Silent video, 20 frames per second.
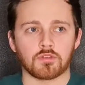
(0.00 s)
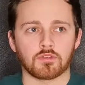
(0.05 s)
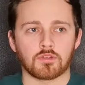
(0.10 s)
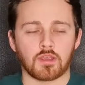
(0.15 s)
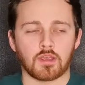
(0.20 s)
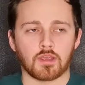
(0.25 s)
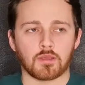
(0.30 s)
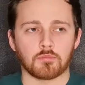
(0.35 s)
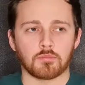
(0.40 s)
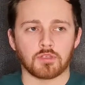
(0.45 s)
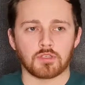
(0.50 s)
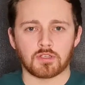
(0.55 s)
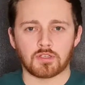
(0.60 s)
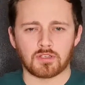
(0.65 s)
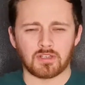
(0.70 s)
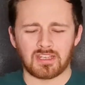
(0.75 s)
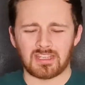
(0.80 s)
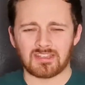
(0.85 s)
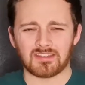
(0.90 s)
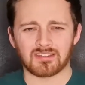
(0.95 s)
You can
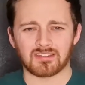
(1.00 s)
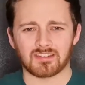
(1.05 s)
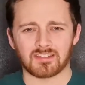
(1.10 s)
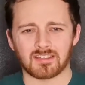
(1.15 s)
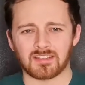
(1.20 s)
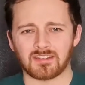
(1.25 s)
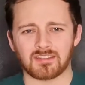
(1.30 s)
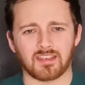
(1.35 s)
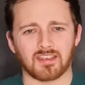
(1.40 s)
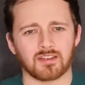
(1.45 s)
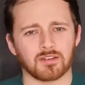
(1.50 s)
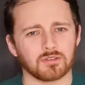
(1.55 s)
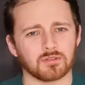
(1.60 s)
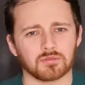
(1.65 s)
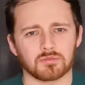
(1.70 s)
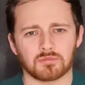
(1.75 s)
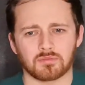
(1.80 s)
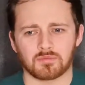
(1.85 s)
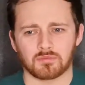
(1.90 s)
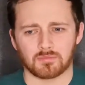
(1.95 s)
instantly tell
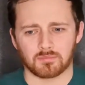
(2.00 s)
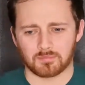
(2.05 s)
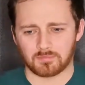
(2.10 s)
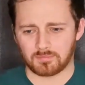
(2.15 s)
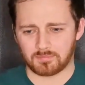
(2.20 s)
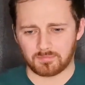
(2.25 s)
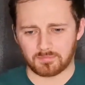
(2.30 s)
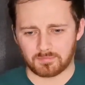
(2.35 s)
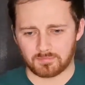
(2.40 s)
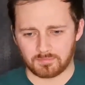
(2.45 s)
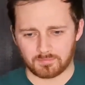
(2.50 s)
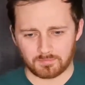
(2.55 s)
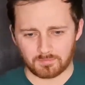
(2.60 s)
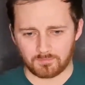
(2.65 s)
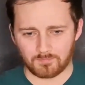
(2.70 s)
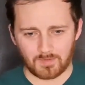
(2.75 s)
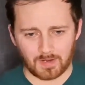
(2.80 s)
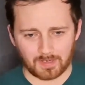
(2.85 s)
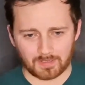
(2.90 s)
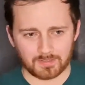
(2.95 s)

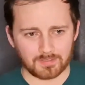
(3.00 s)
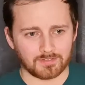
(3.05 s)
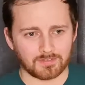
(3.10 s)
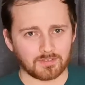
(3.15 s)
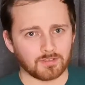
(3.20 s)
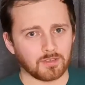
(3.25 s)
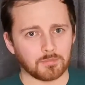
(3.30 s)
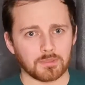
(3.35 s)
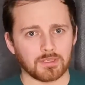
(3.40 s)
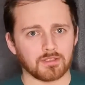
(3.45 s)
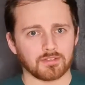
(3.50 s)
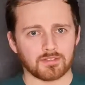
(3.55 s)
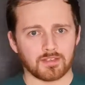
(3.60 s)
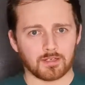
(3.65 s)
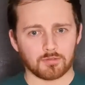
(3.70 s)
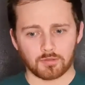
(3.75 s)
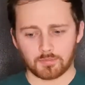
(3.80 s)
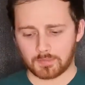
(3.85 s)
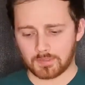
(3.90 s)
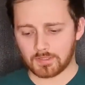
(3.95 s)
that it's going to be a
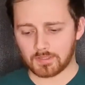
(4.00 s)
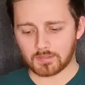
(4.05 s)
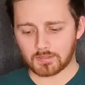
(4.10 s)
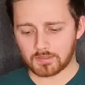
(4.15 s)
sour beer.